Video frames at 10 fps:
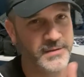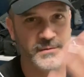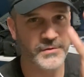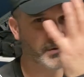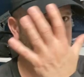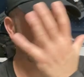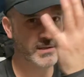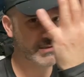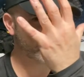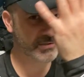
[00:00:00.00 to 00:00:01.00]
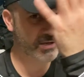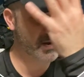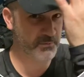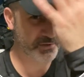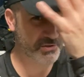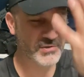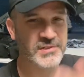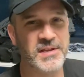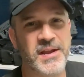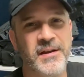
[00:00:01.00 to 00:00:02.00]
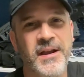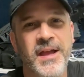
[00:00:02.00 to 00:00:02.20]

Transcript: going like this because the camera's usually here.